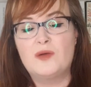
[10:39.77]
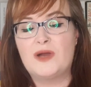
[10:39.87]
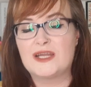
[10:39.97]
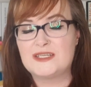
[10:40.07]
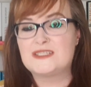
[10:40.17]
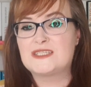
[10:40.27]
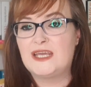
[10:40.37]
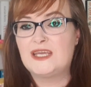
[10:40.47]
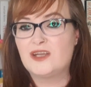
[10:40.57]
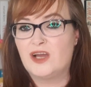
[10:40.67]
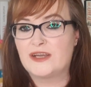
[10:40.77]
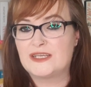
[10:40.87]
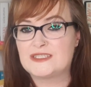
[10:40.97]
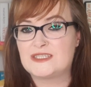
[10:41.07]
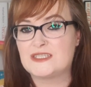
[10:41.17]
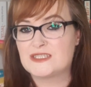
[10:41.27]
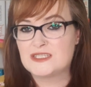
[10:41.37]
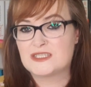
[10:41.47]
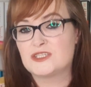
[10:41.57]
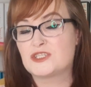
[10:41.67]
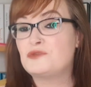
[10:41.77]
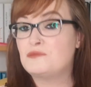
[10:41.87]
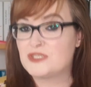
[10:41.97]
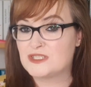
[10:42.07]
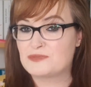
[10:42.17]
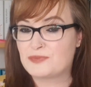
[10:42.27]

and is taken on as the assistant to Mrs.